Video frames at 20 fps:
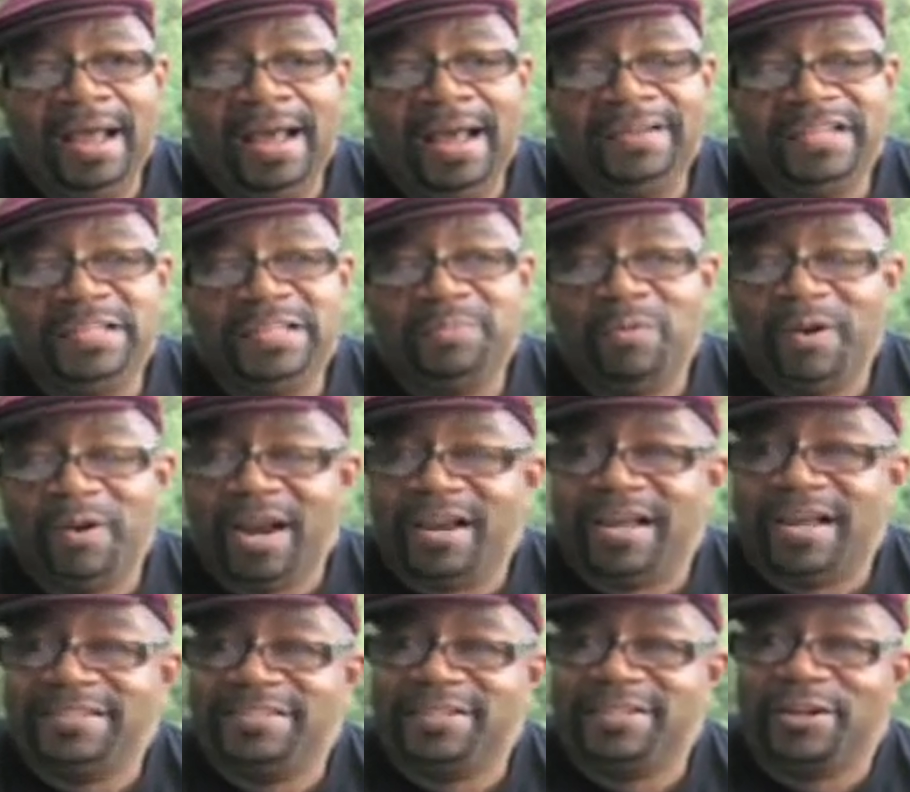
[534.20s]
At this point, I'd
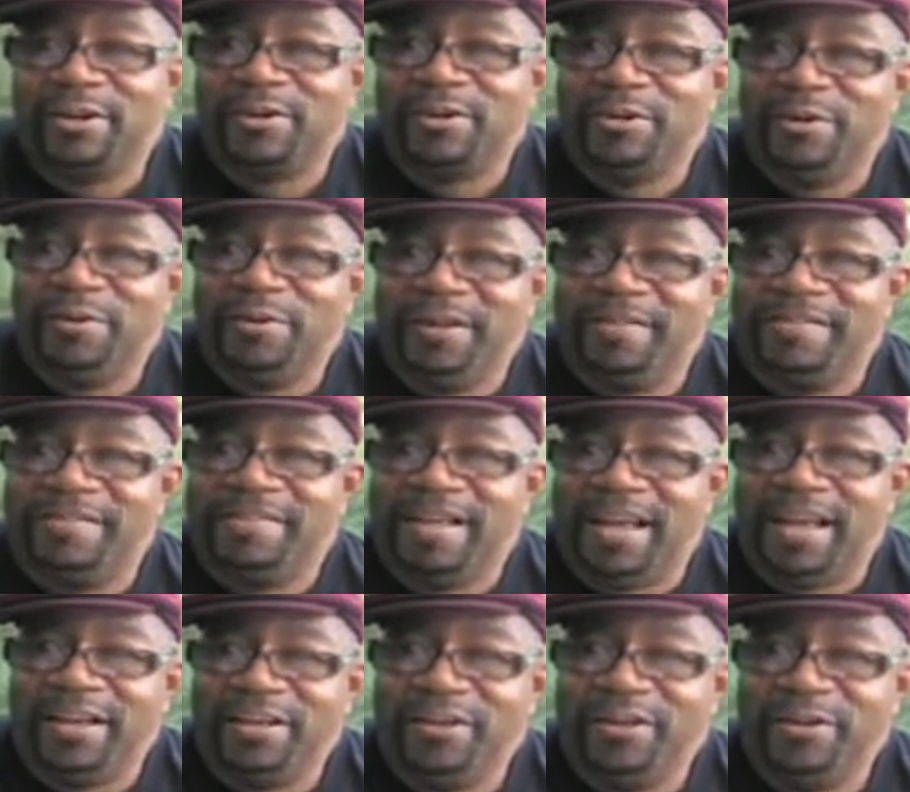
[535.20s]
like to conclude and
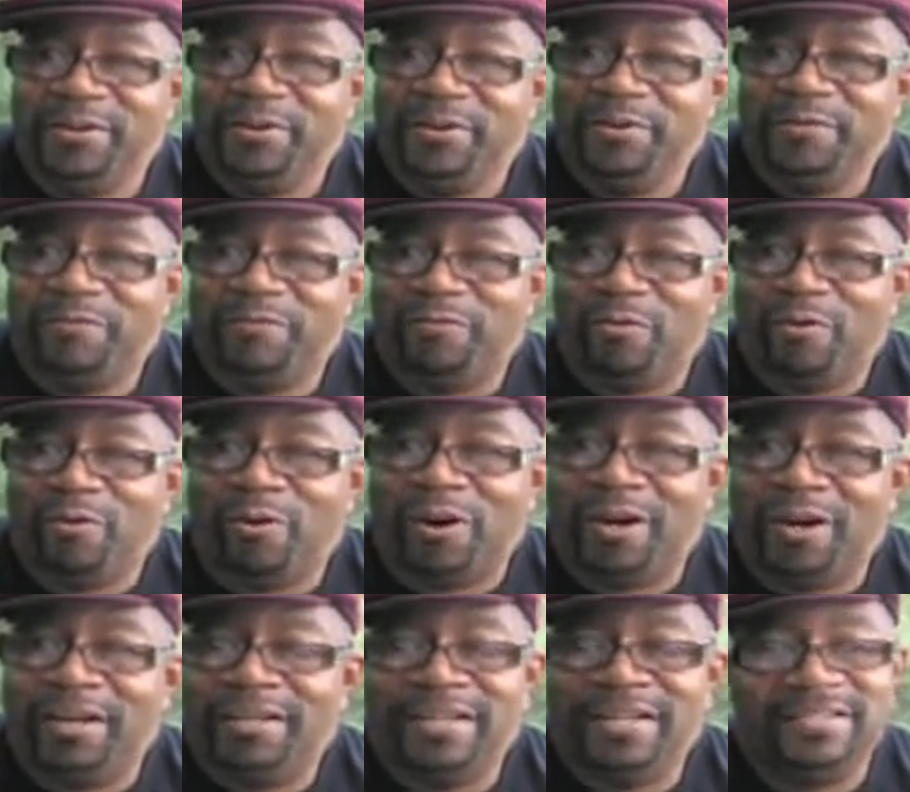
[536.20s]
thank you
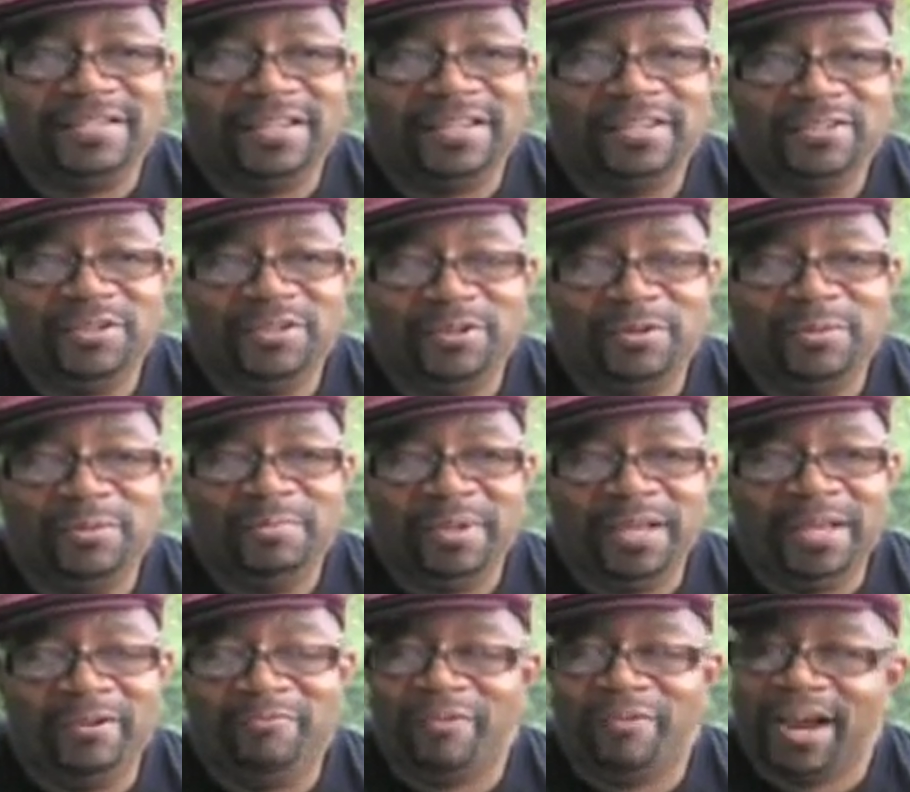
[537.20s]
for listening to
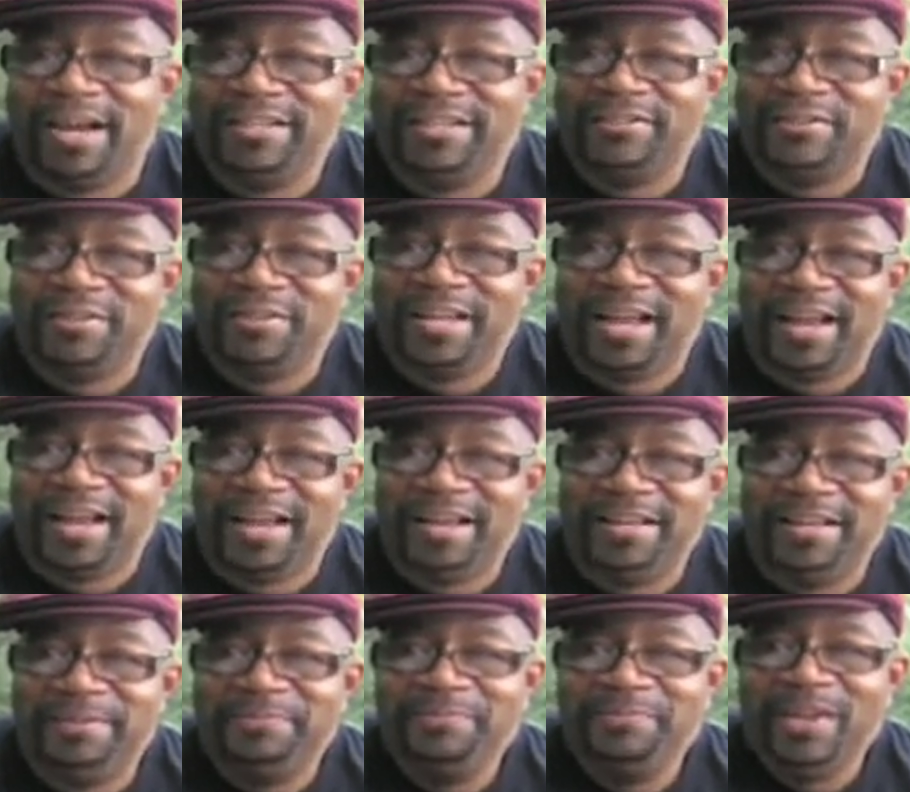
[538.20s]
me rant today.
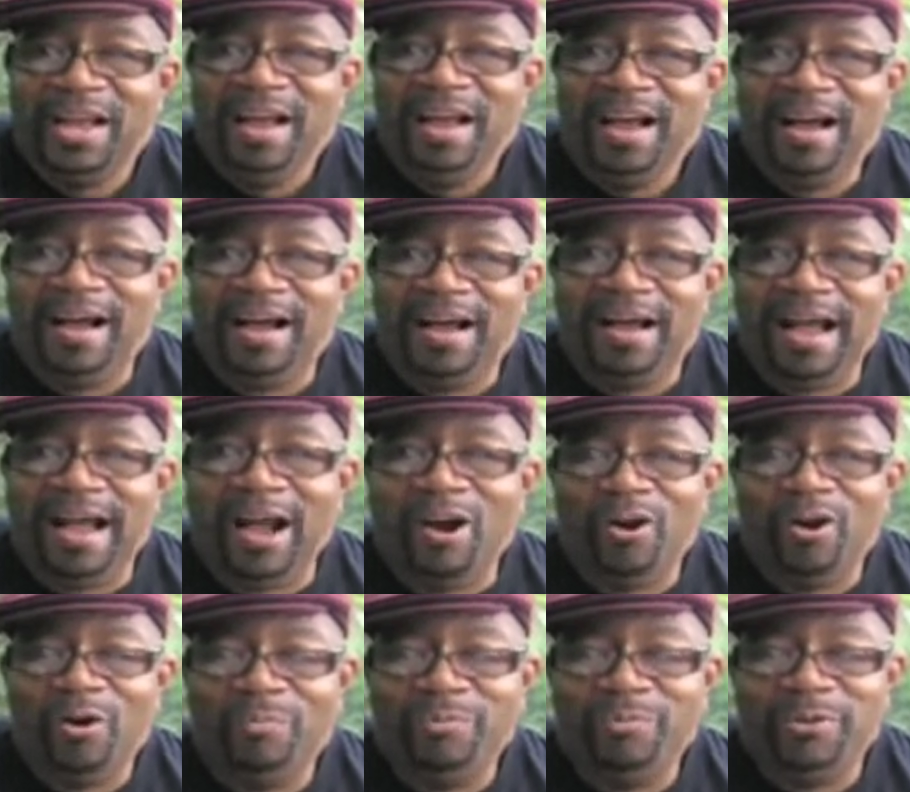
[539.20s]

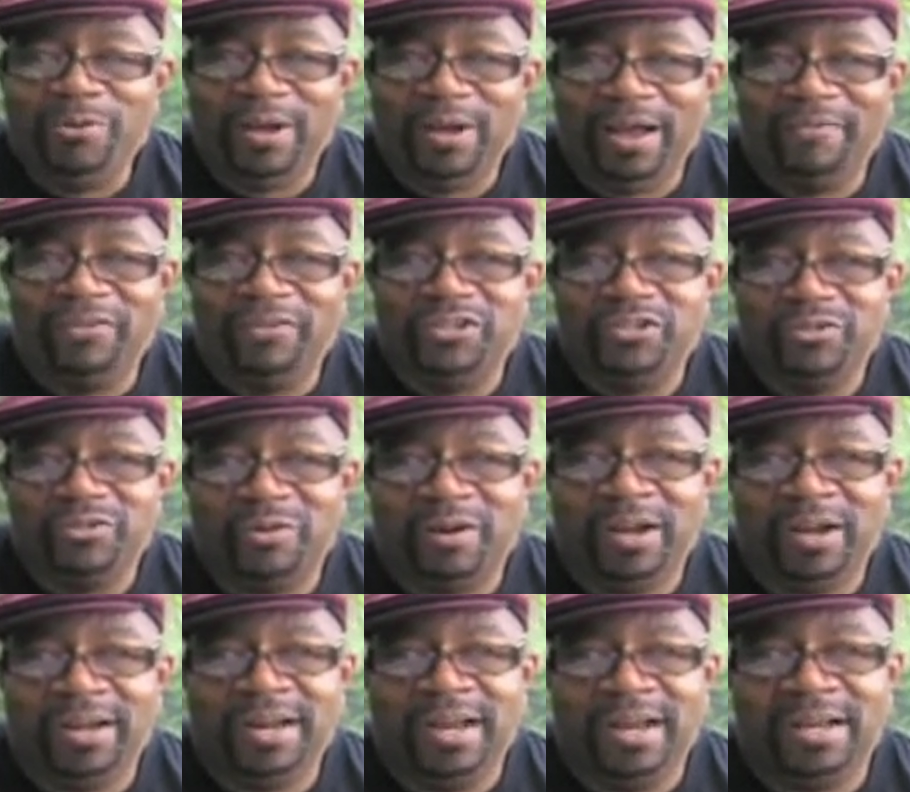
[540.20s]
I hope you have
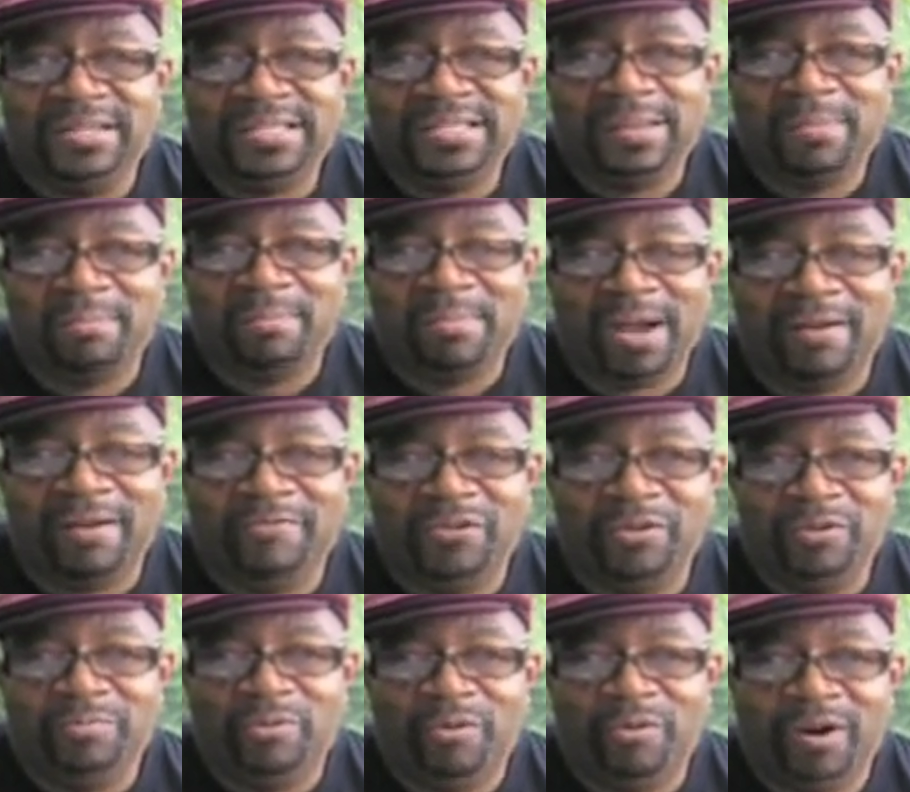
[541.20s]
enjoyed some of my
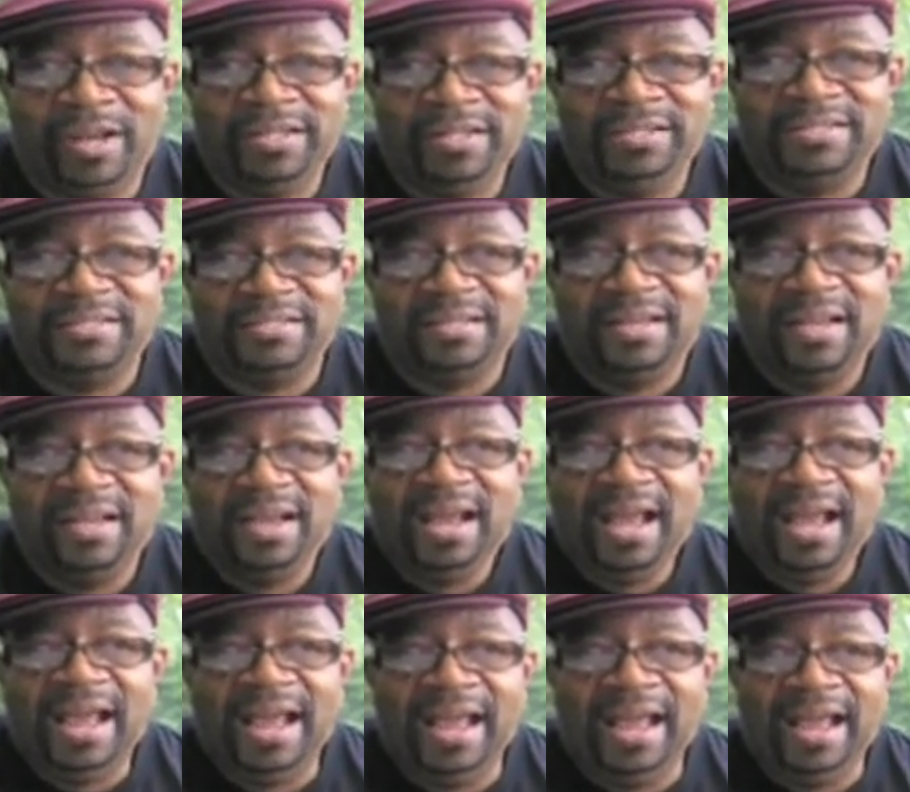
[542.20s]
viewpoints,
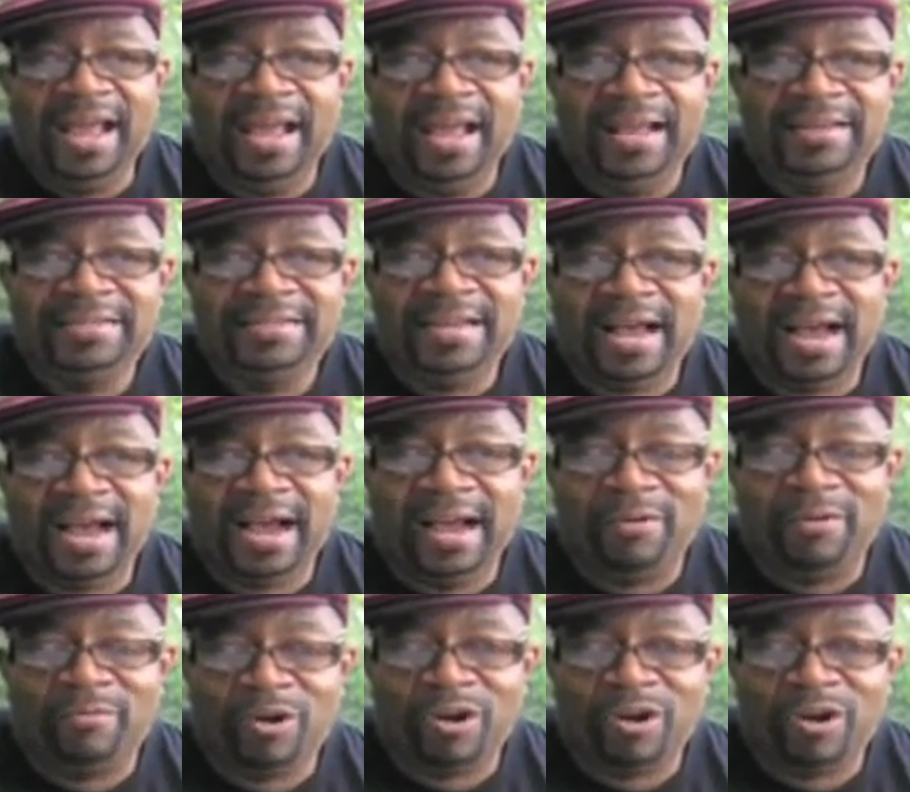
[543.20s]
and I